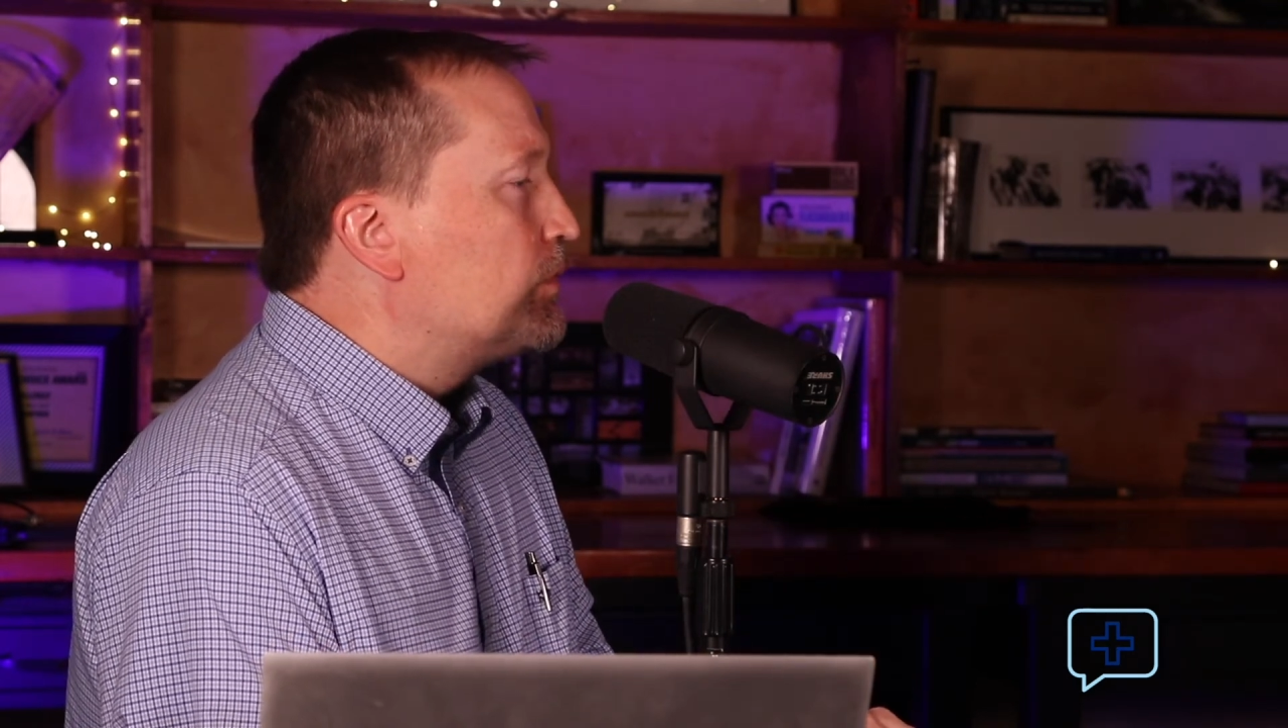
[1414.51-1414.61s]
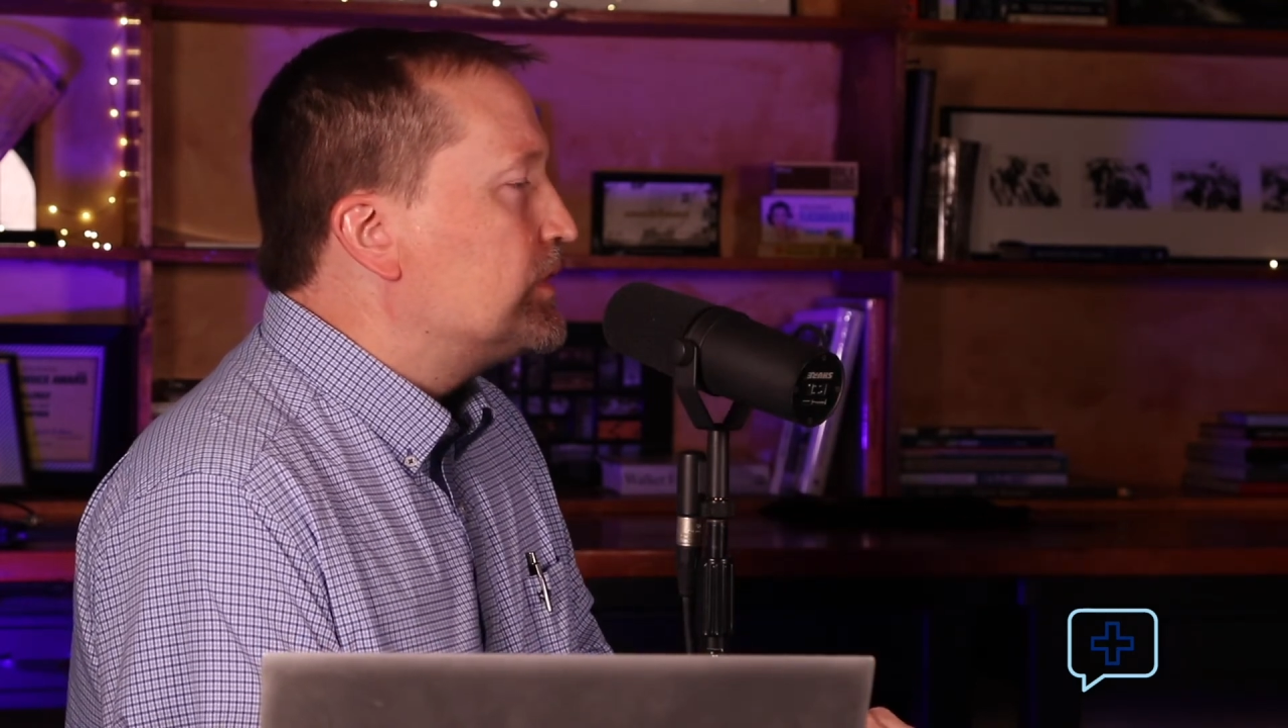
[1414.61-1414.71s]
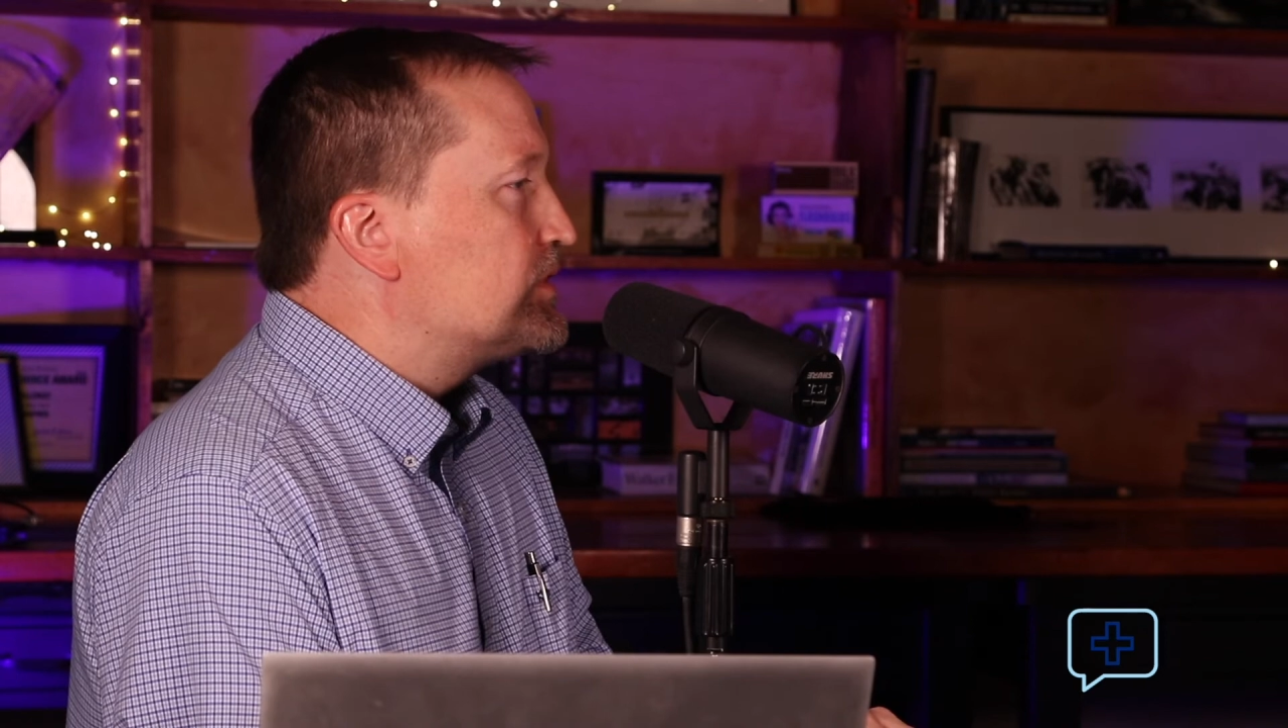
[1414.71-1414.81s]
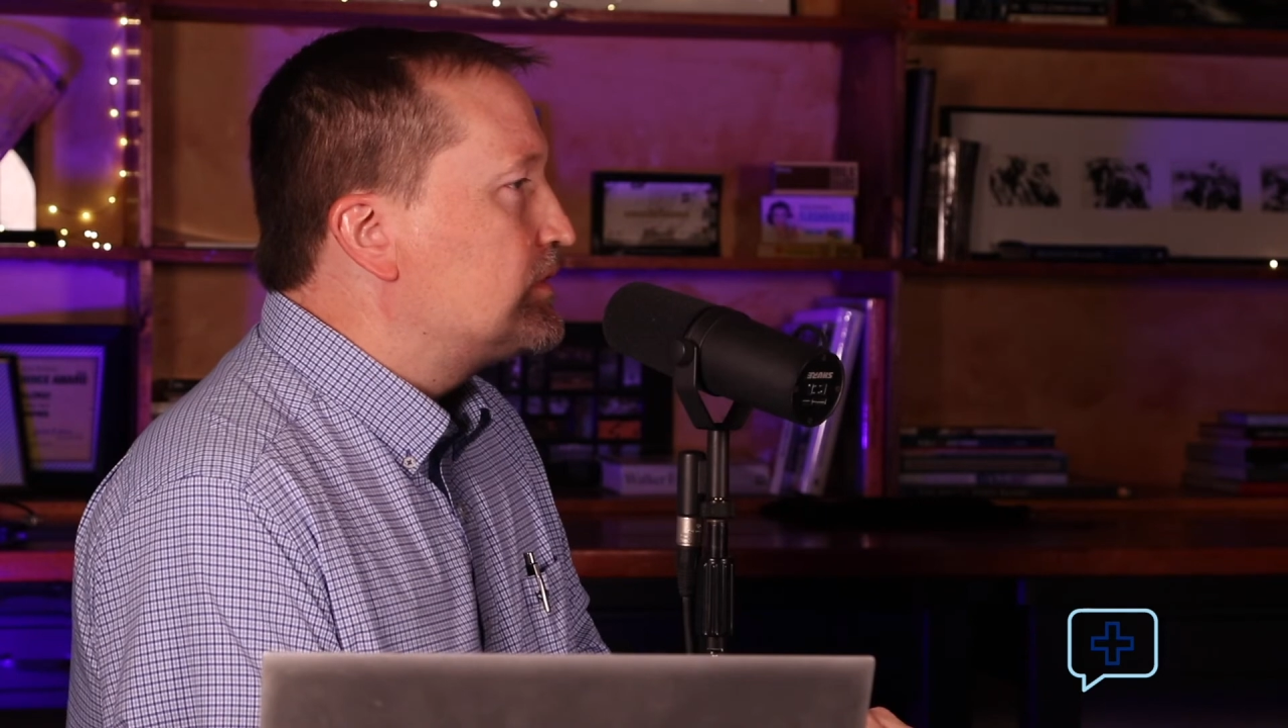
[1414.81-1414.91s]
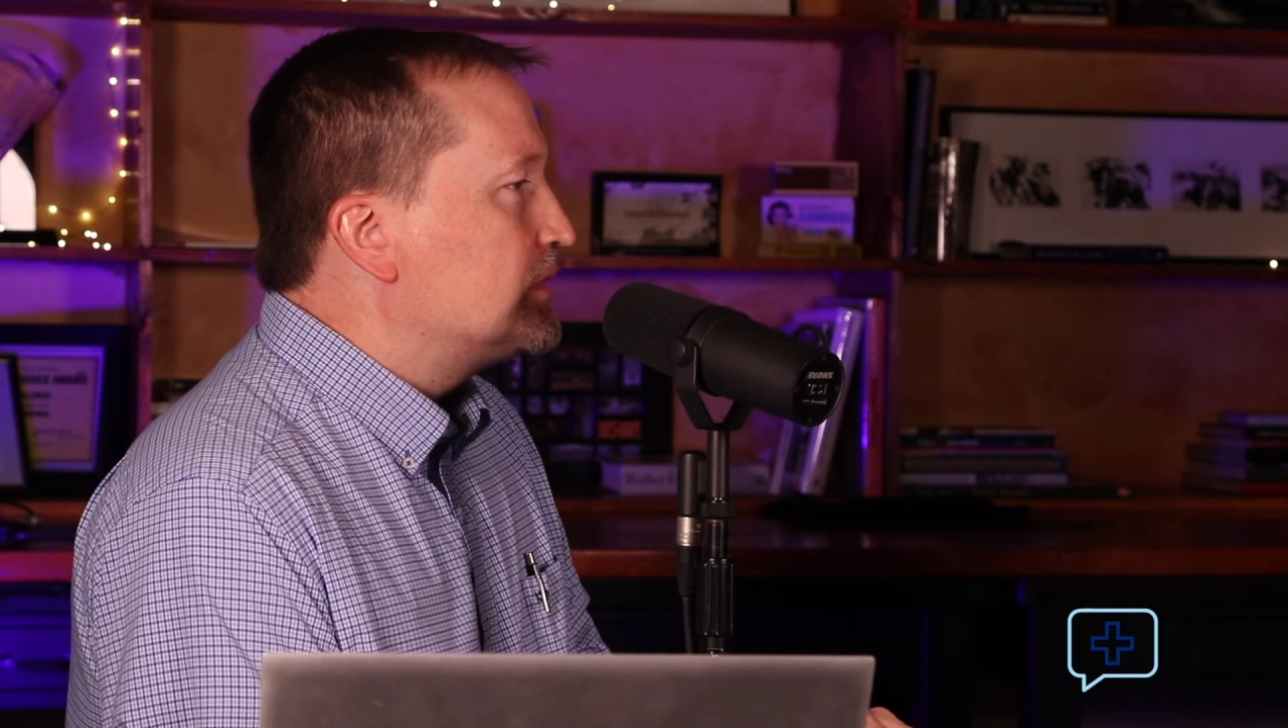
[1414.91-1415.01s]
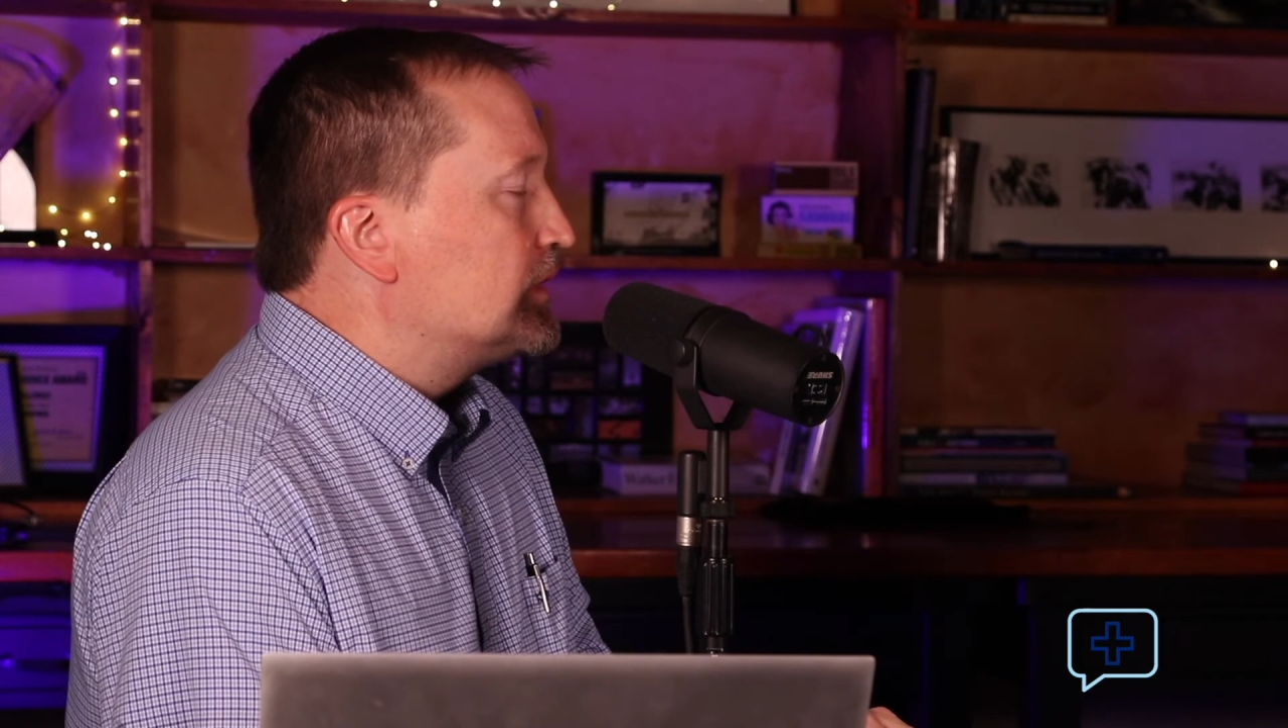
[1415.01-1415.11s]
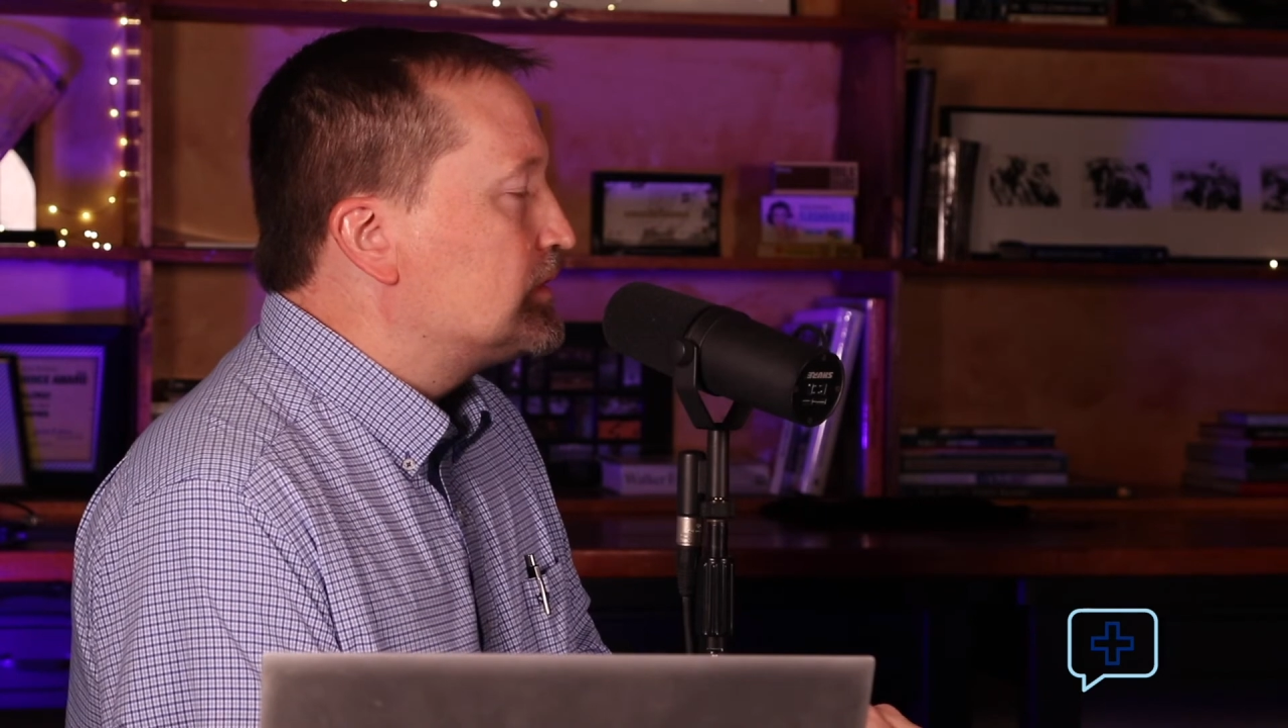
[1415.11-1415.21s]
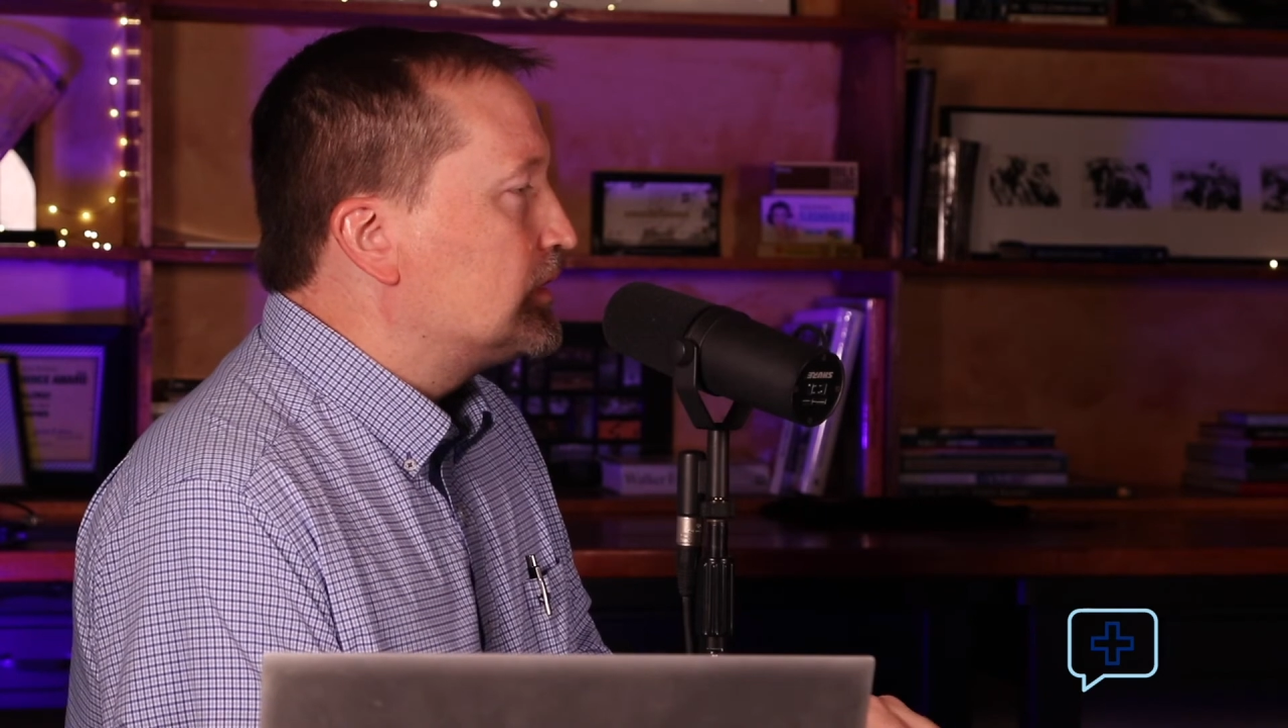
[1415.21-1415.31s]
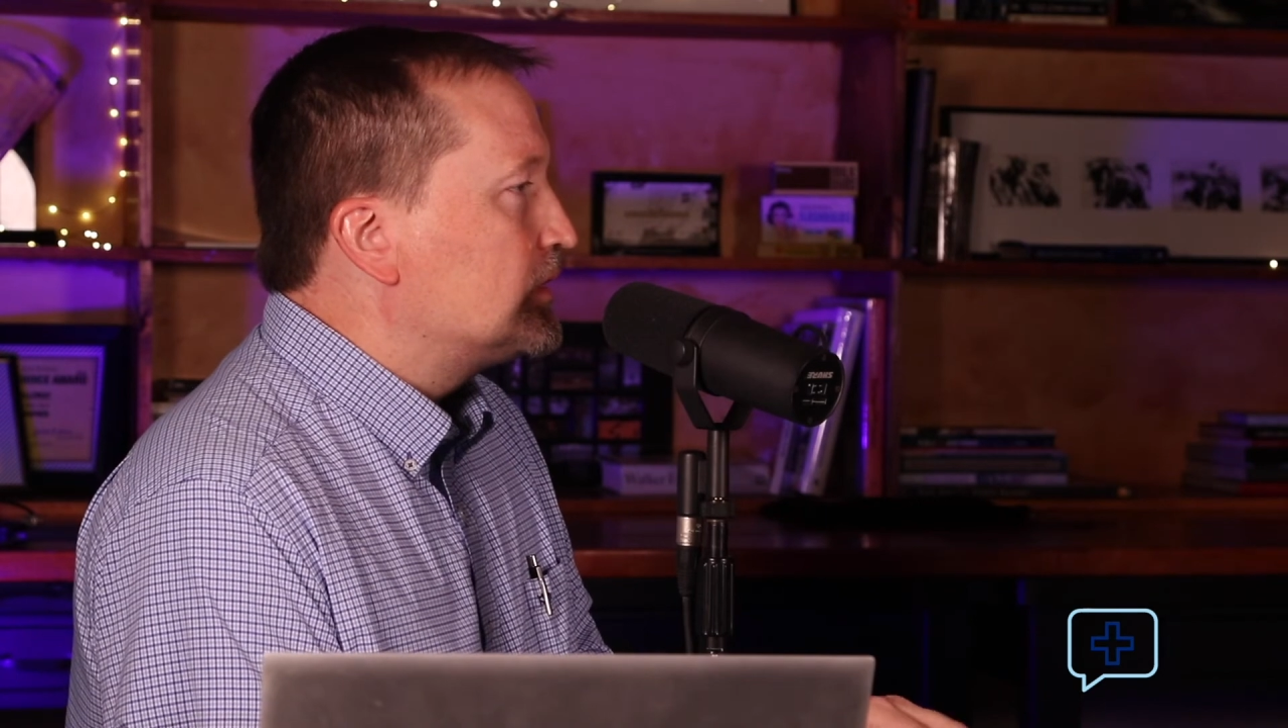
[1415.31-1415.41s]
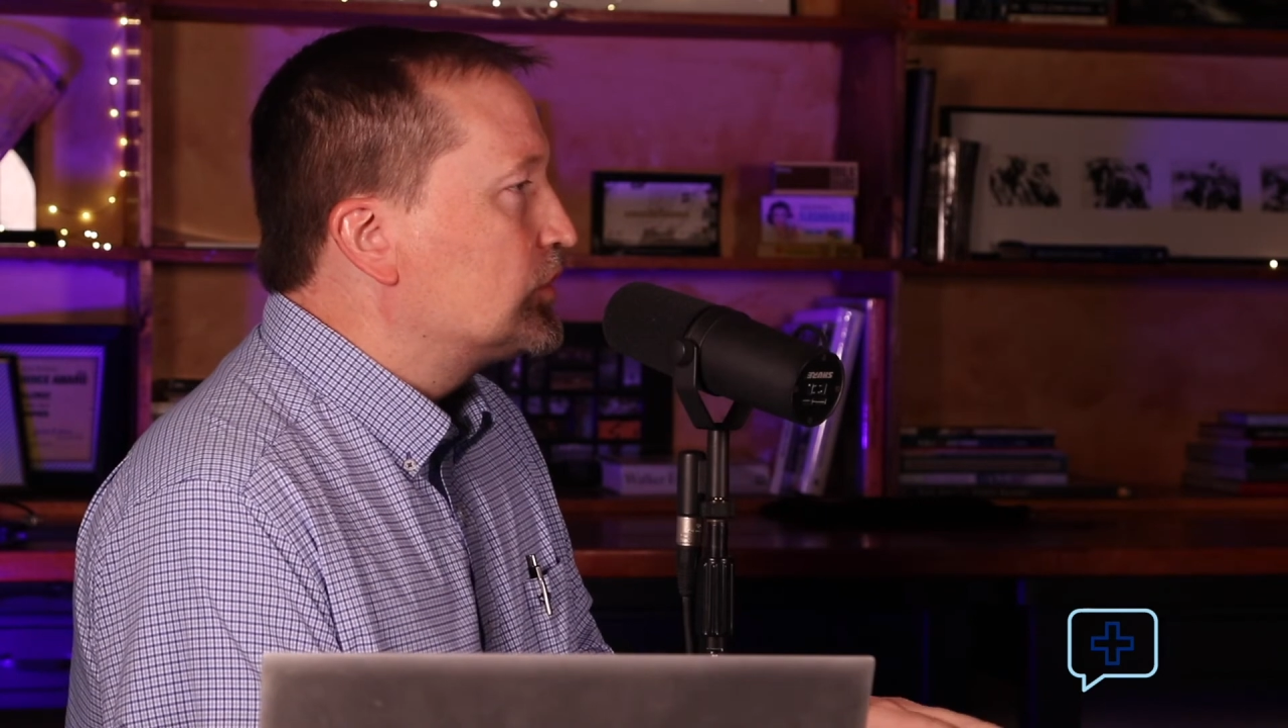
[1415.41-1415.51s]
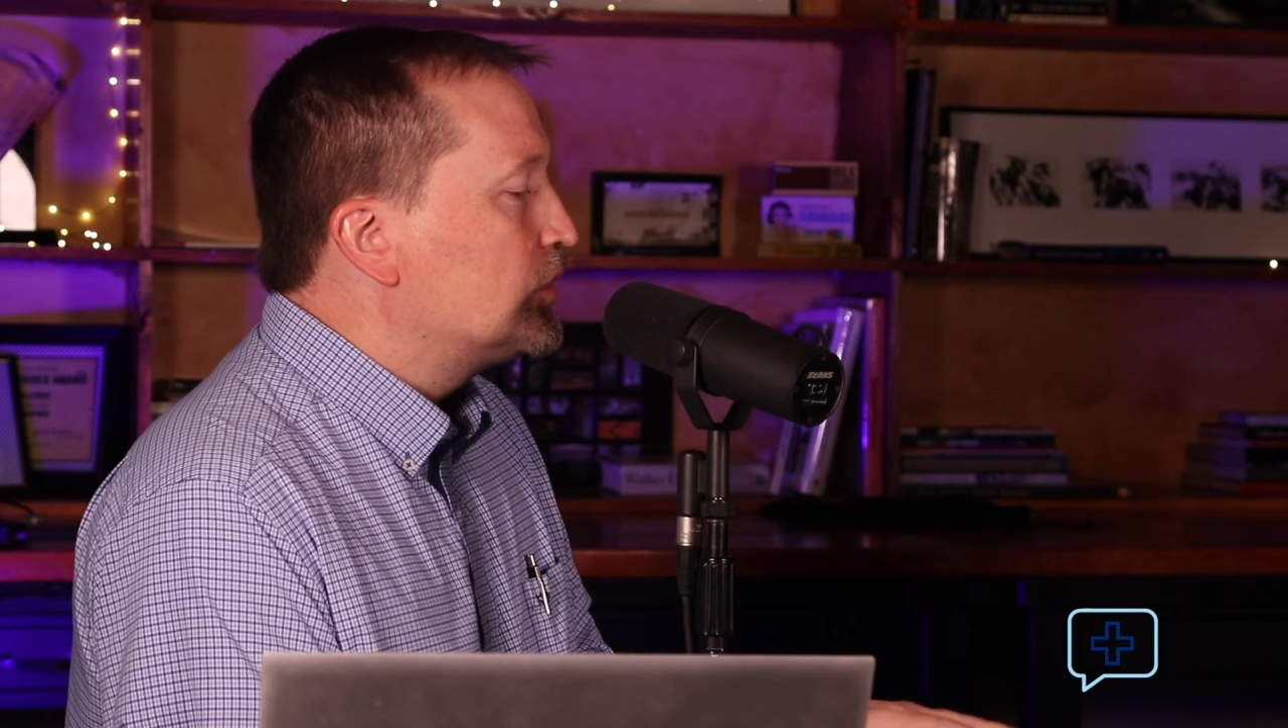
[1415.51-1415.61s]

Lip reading: once that